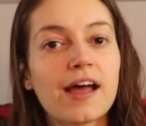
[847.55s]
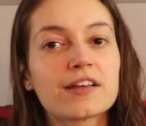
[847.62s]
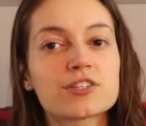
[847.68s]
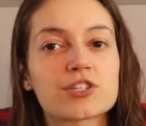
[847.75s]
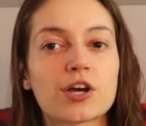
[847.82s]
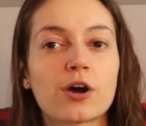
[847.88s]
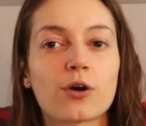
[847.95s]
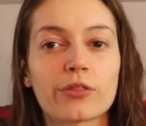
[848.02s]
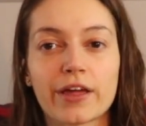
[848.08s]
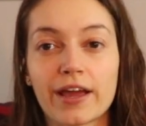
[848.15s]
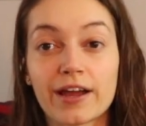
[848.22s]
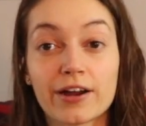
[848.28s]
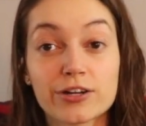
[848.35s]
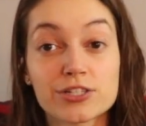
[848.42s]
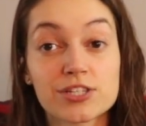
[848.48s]
So
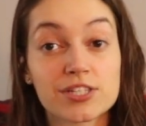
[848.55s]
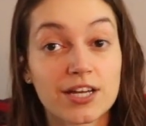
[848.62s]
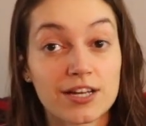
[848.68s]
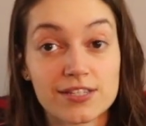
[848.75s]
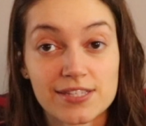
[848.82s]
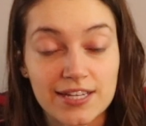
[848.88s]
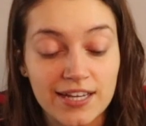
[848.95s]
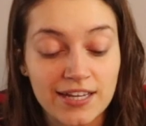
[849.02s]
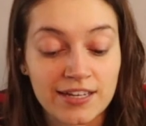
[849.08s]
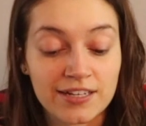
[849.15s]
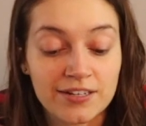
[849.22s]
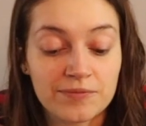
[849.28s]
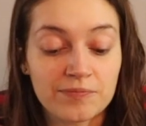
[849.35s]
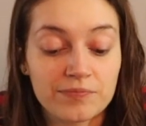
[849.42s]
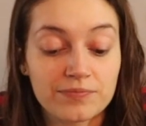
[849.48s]
they are discussing
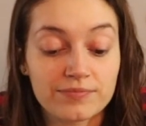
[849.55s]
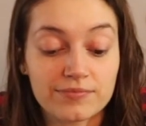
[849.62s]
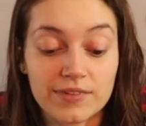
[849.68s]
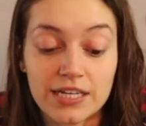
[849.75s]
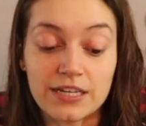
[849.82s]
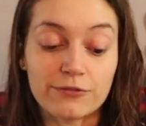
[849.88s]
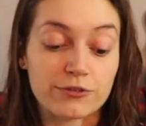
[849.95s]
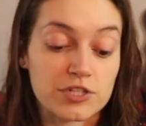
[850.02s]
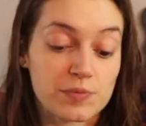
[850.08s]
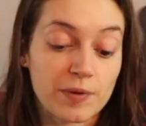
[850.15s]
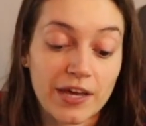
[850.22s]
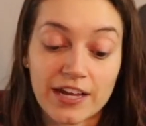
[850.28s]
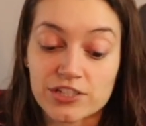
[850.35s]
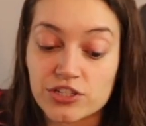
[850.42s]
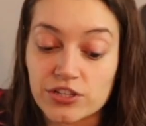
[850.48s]
Kiefer's
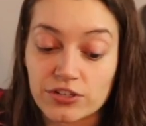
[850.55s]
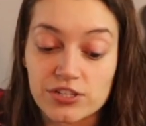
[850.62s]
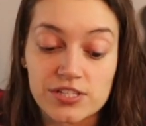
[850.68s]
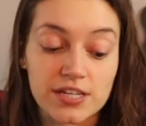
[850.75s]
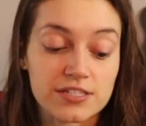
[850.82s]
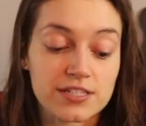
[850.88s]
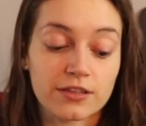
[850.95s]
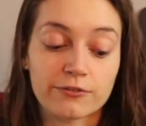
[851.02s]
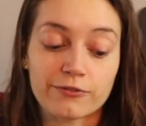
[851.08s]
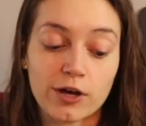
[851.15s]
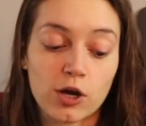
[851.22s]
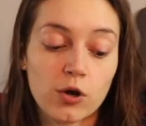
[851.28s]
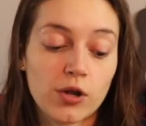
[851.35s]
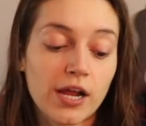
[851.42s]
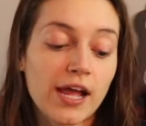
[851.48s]
pitch. They're discussing the
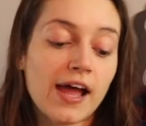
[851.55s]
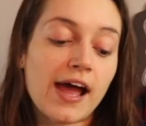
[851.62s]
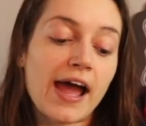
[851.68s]
vote.